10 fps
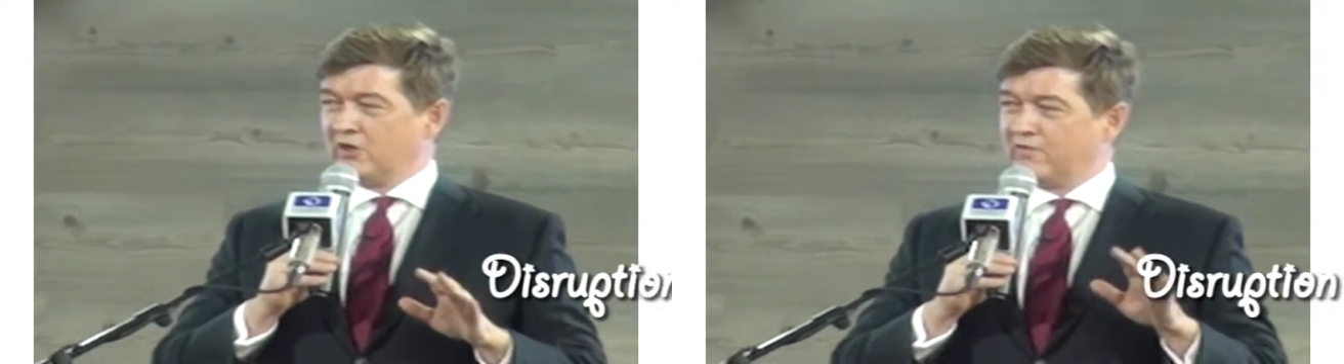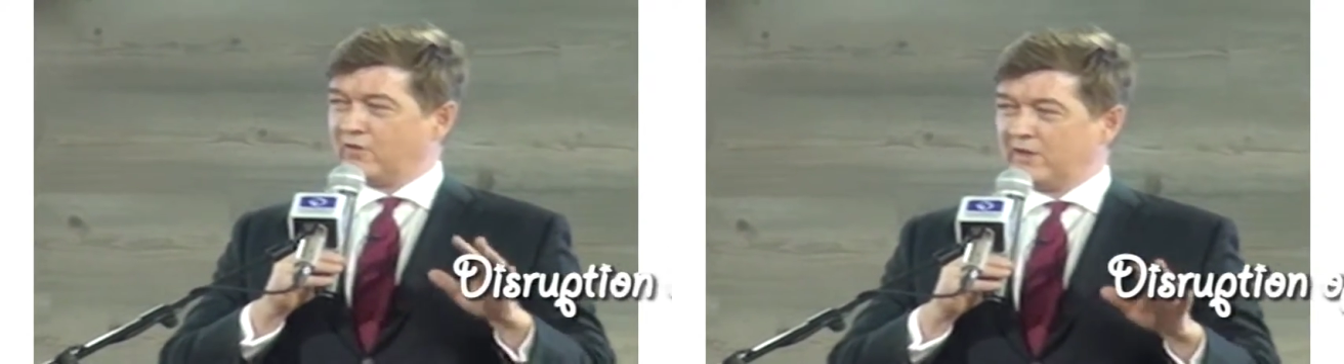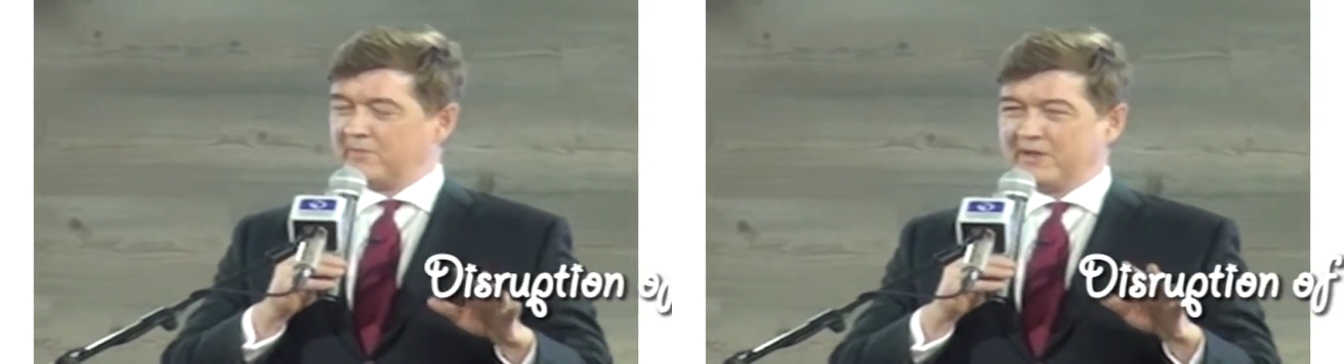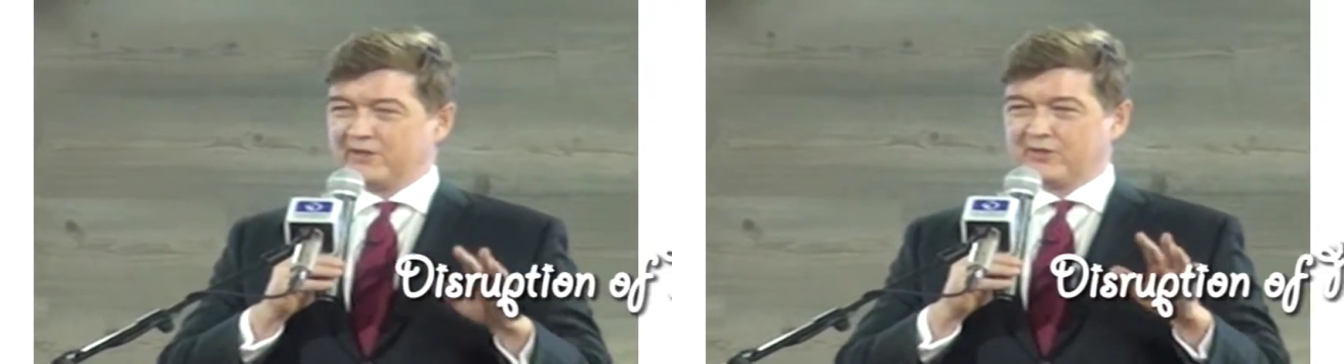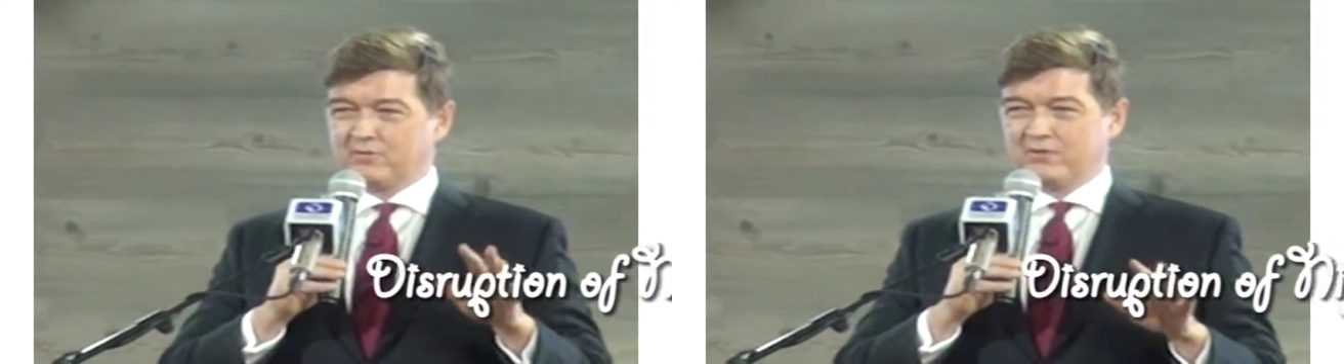there have only
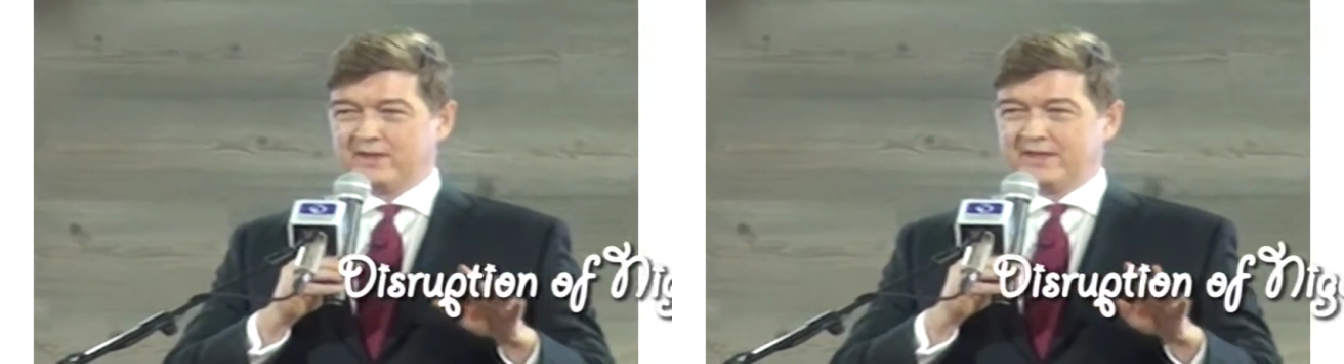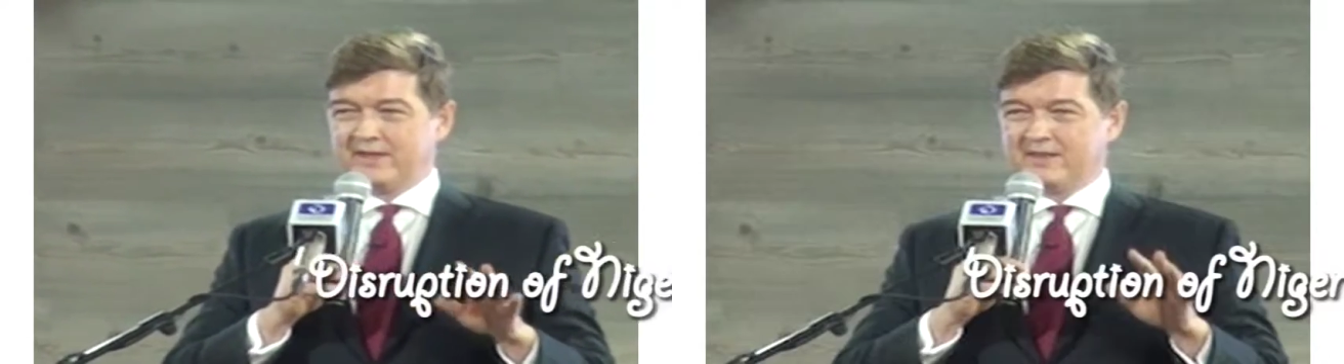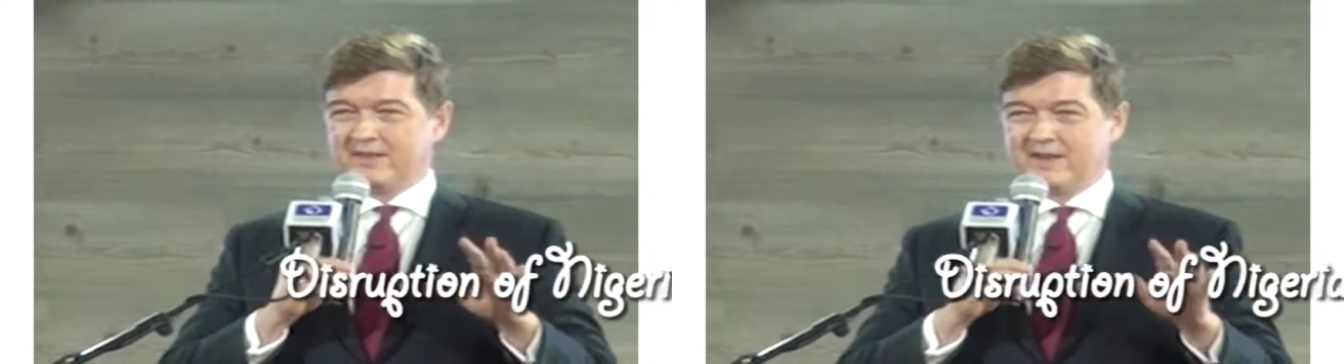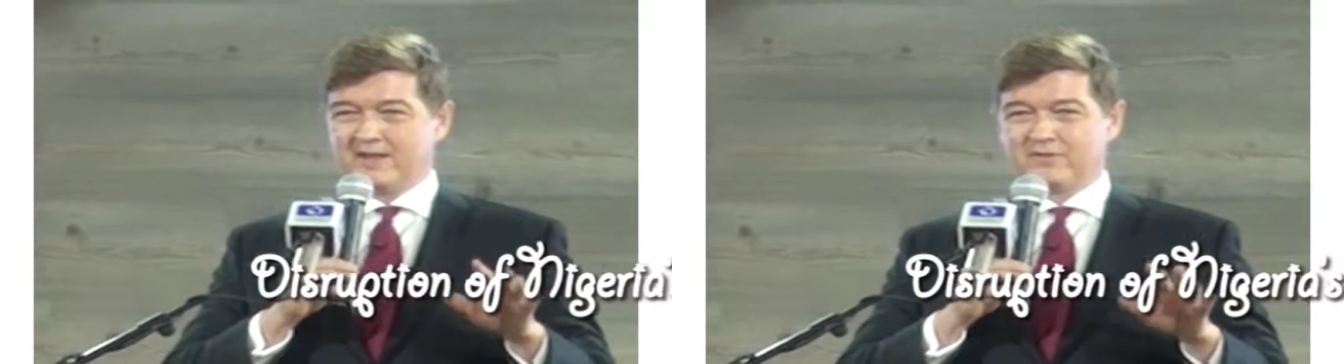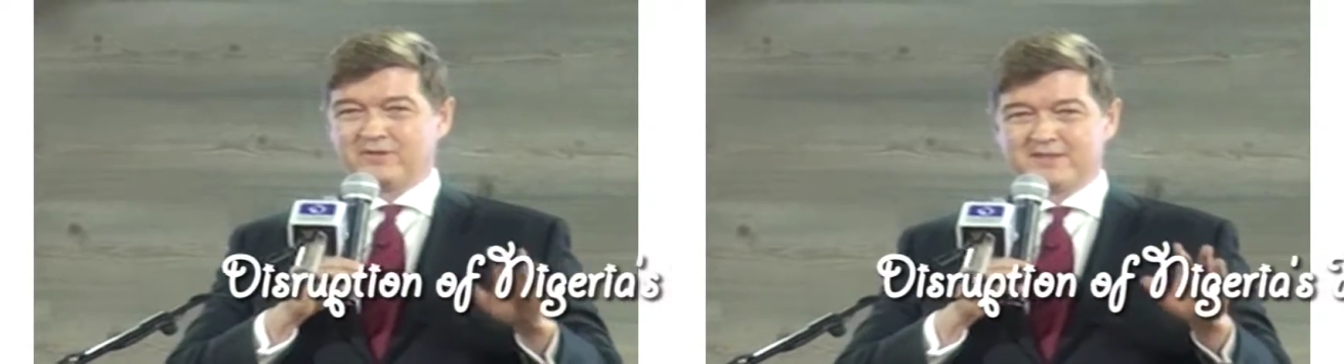been 3
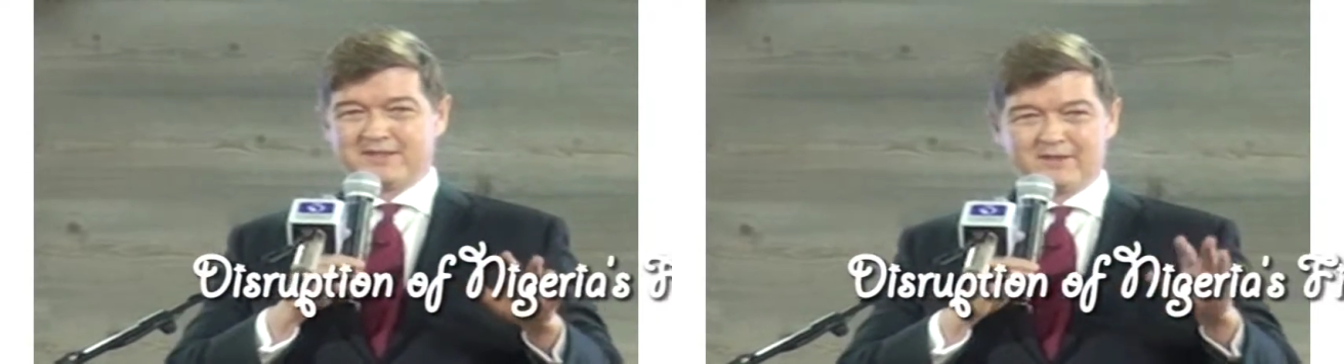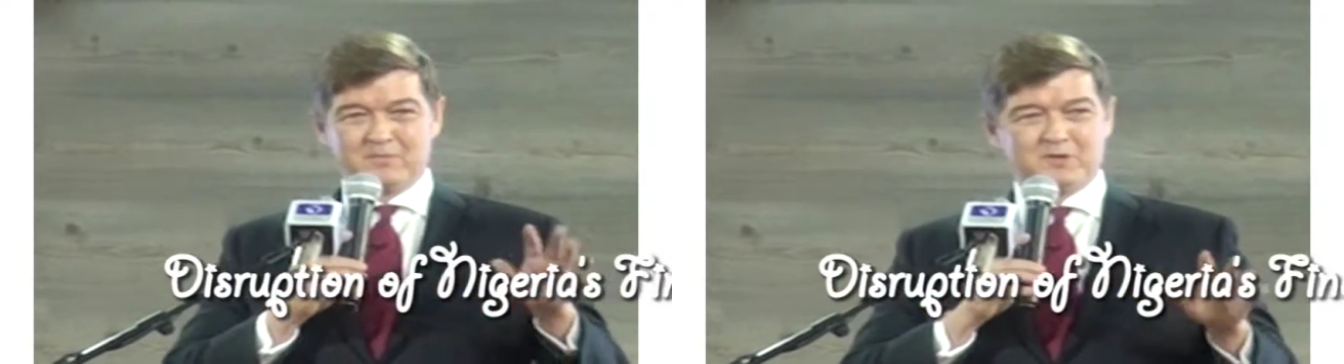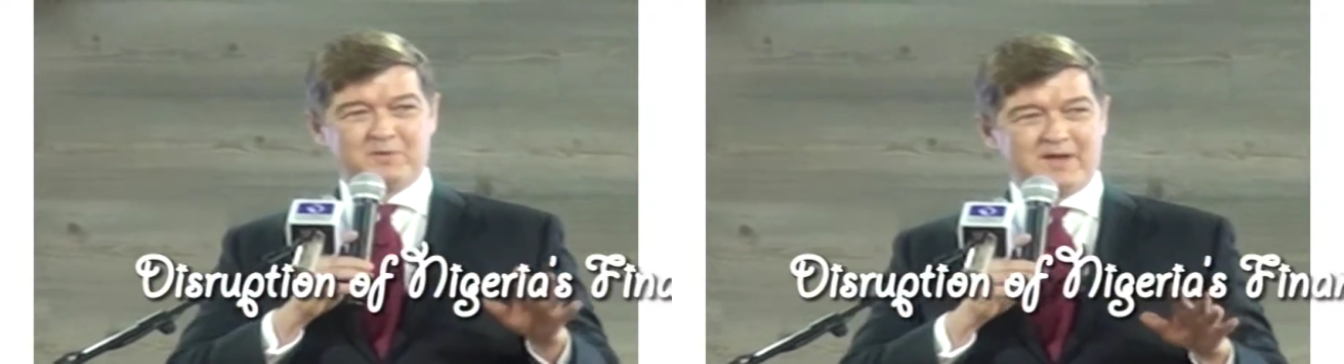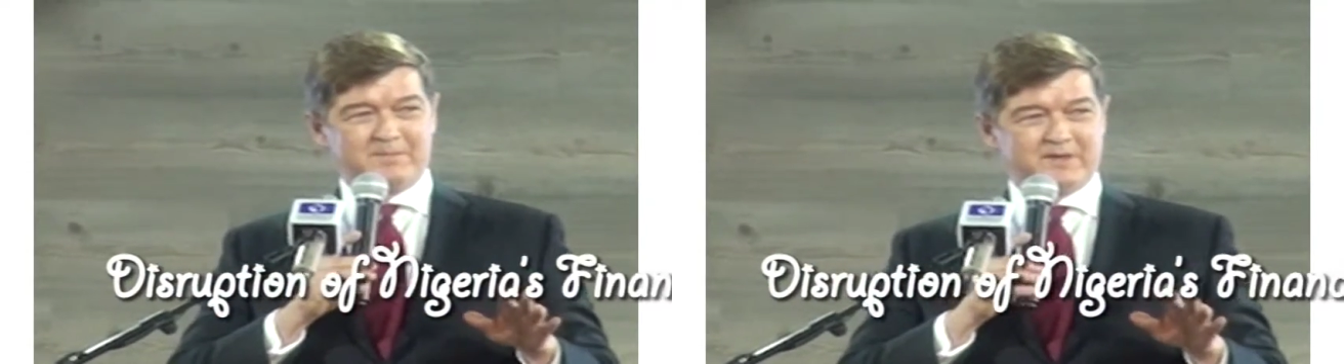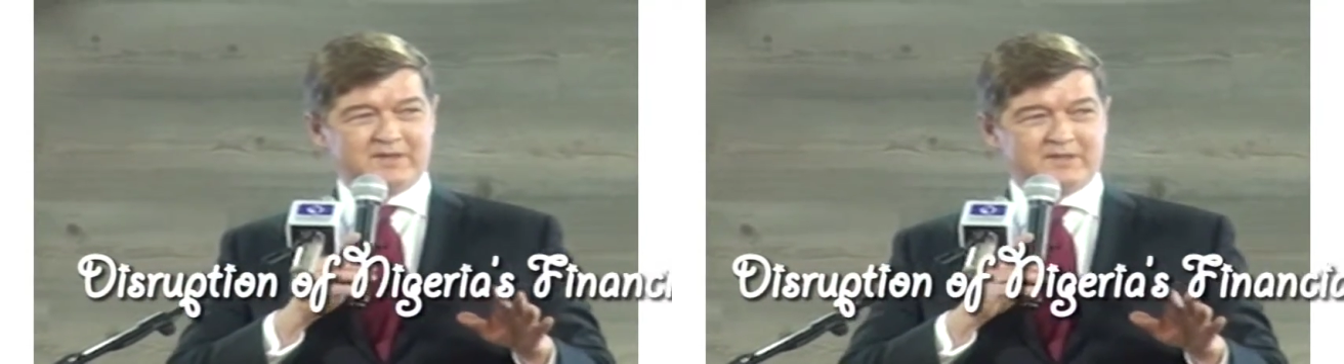countries that are the most
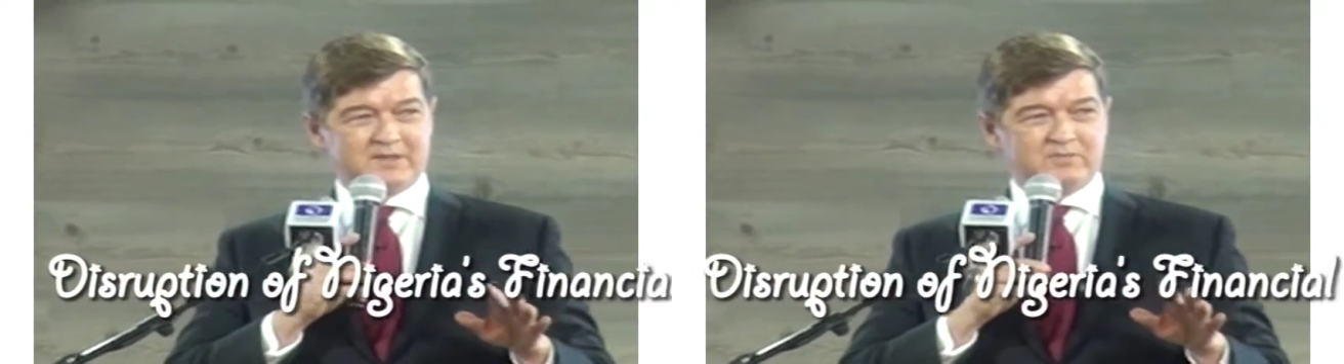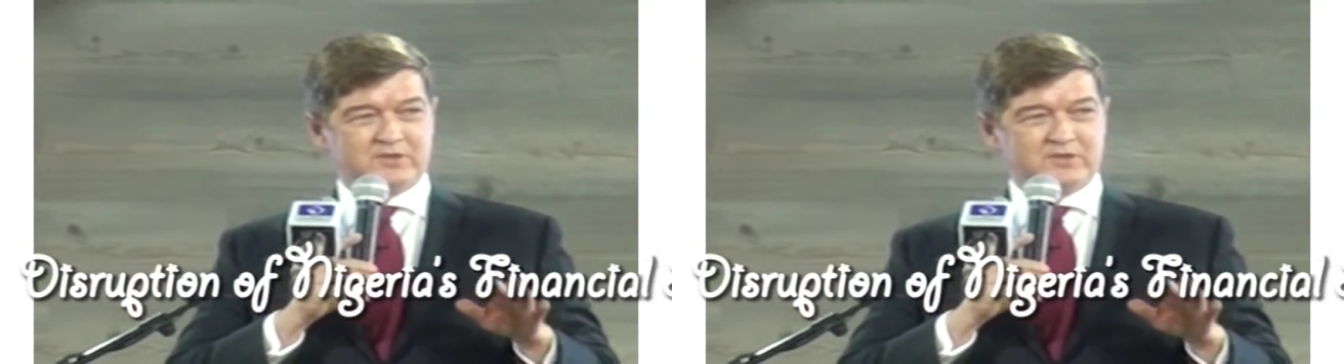populous,